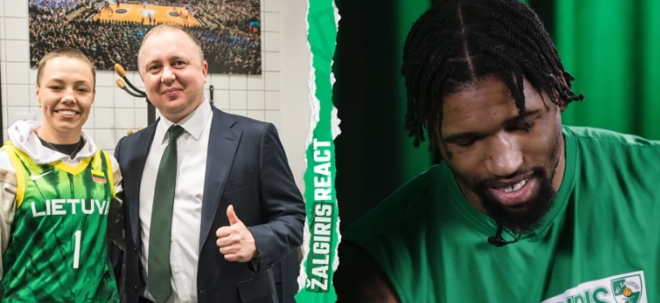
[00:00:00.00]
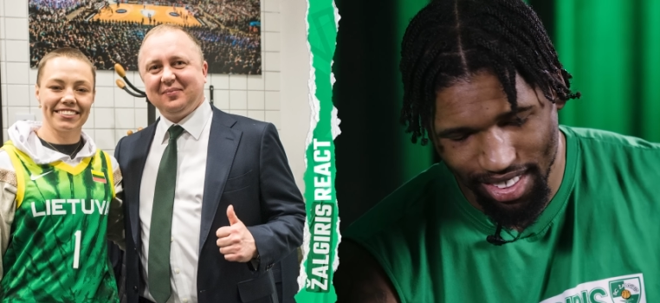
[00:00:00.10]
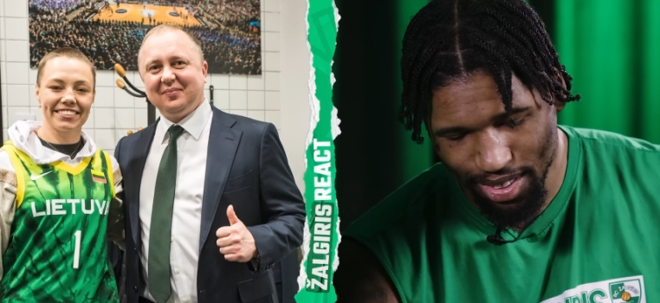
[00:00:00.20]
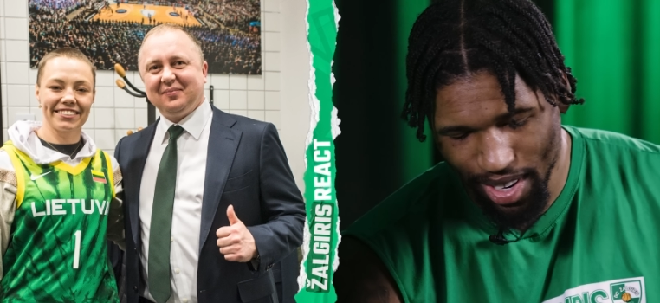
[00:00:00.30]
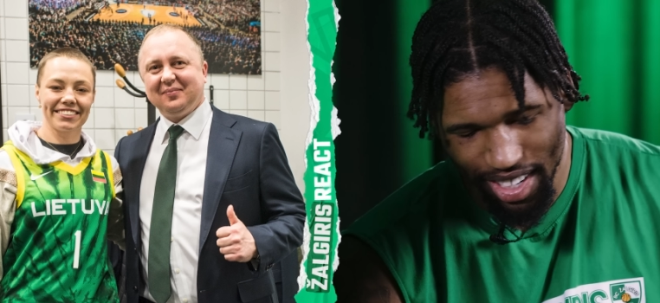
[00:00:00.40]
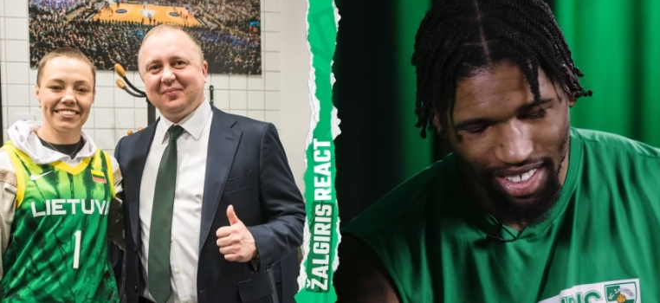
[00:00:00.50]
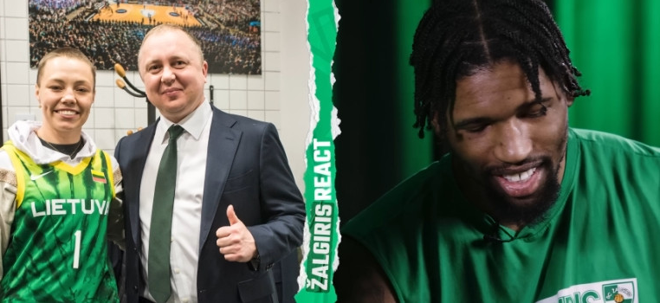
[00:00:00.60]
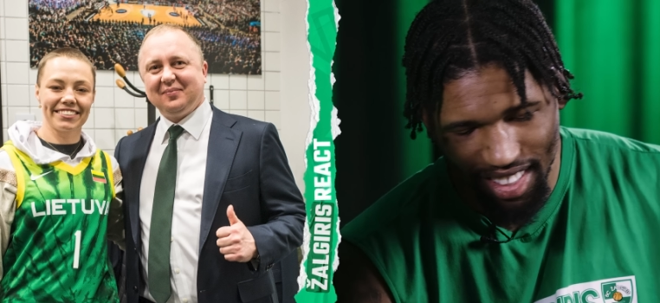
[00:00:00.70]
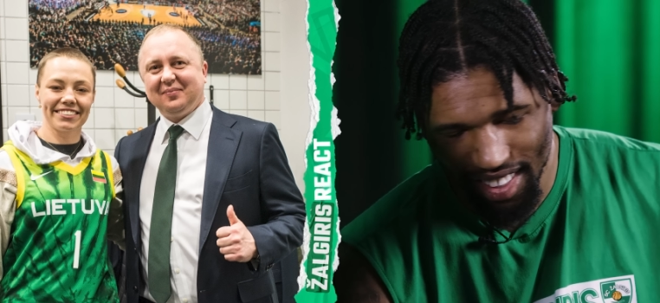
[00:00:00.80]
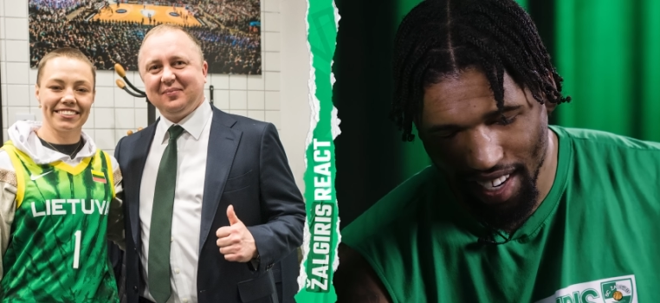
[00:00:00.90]
Speaker 1: sweater
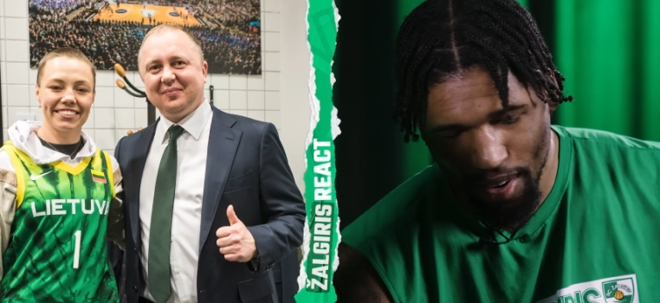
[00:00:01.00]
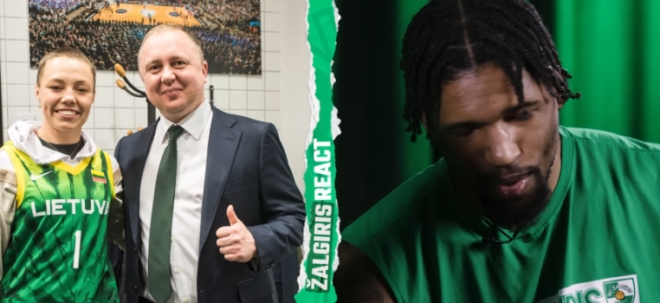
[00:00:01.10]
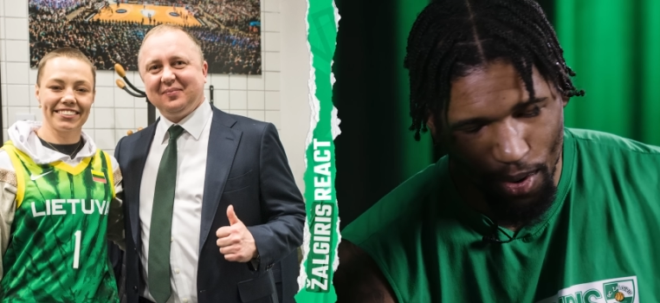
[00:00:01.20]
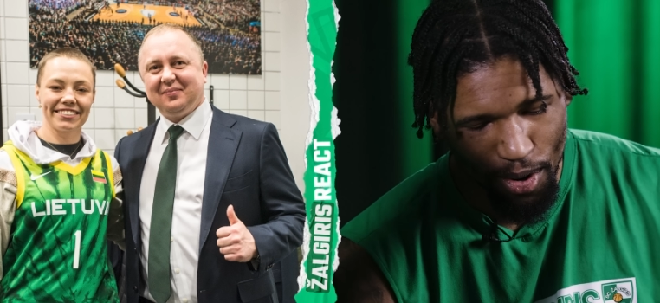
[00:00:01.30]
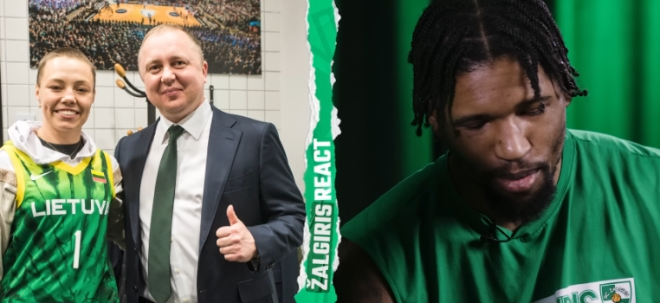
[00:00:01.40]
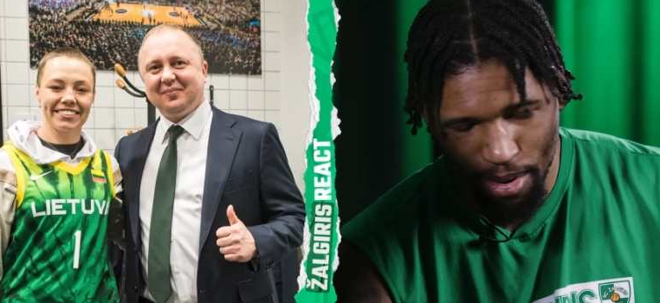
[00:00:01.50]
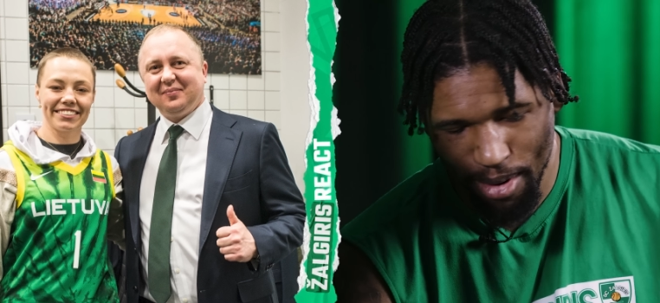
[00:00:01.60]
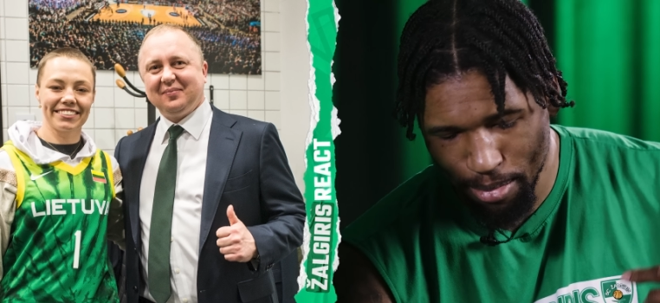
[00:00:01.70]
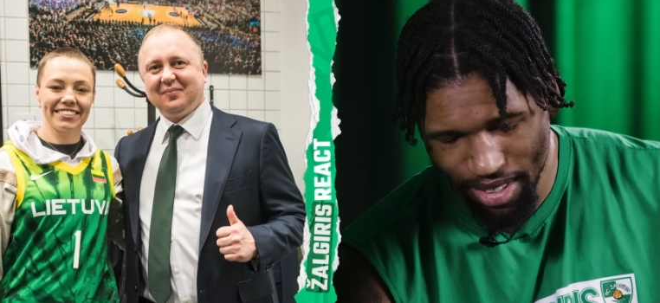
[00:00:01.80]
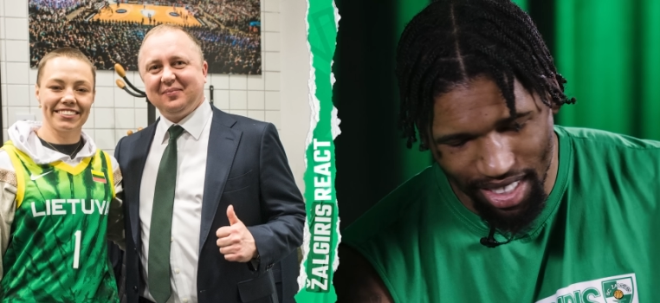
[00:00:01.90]
just to stay warm and
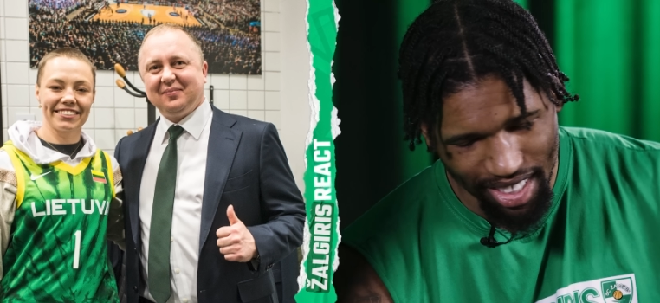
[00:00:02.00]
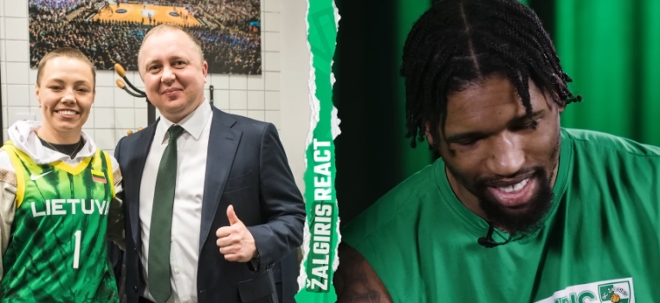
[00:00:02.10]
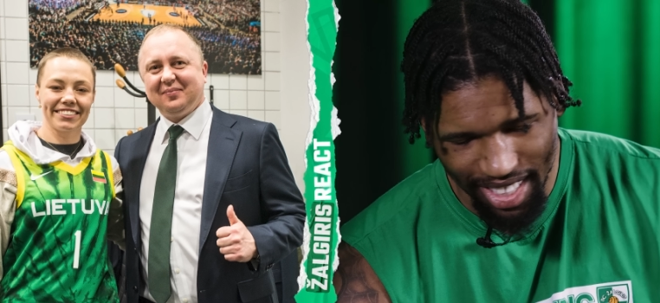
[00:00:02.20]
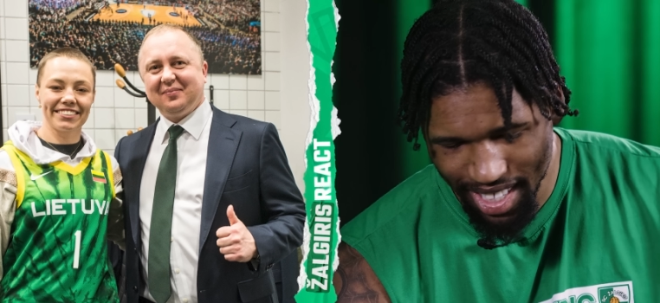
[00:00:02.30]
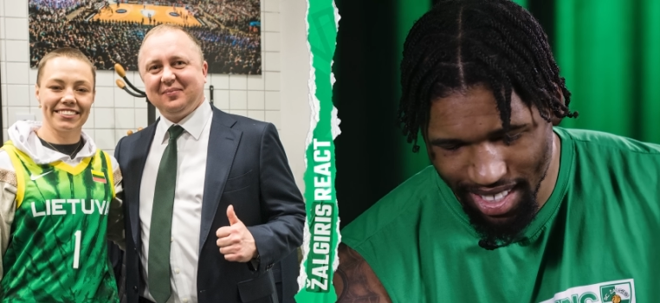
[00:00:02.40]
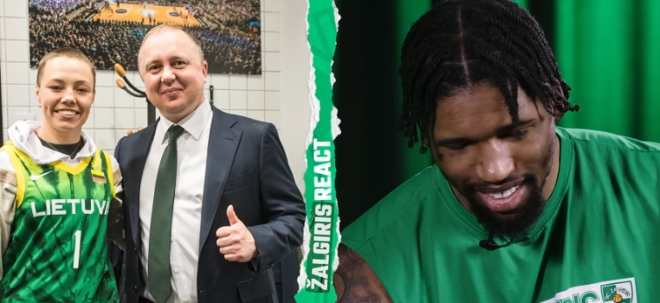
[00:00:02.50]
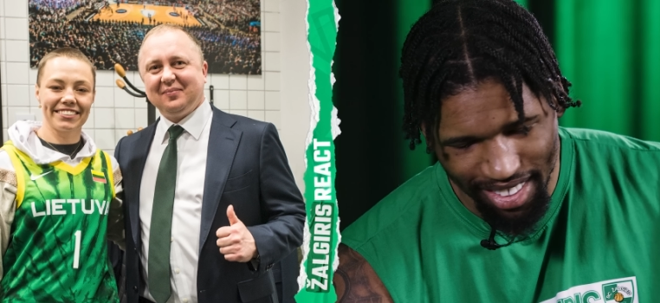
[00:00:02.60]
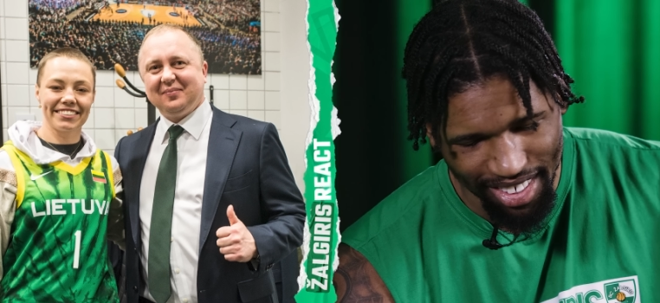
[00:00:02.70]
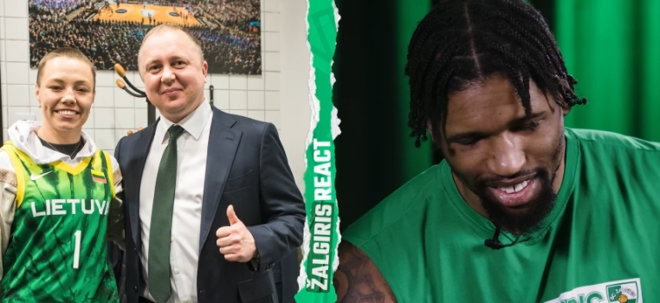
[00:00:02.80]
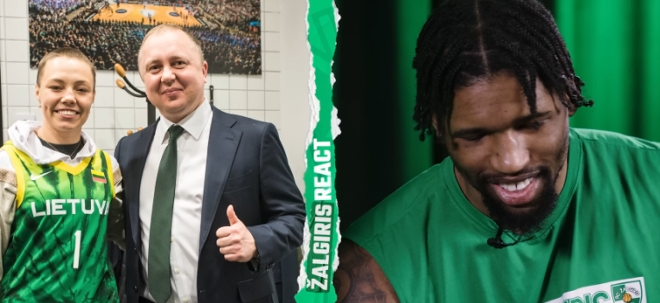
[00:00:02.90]
represent the team,
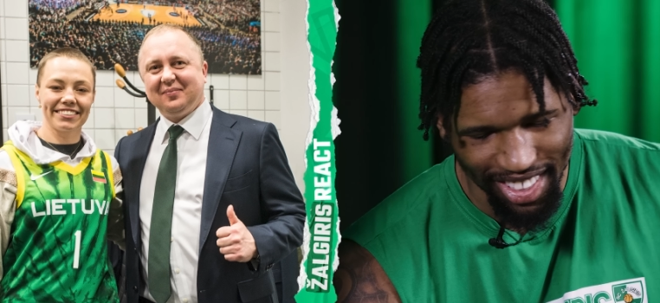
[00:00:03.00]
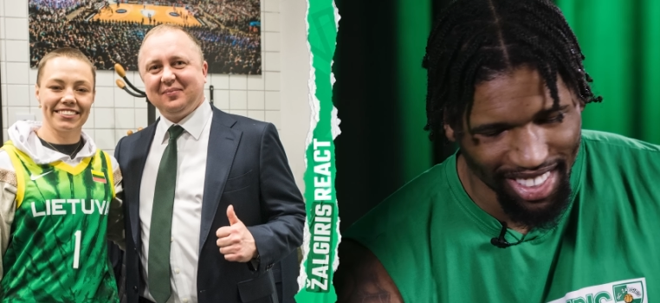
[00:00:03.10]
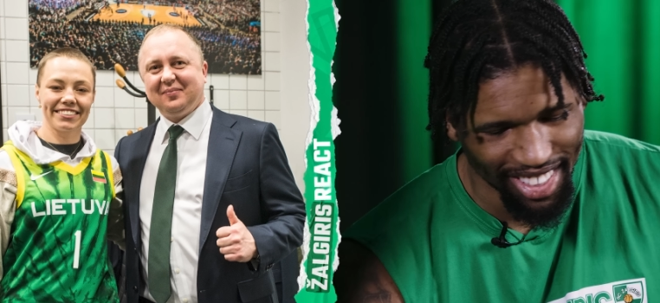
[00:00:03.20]
you know, she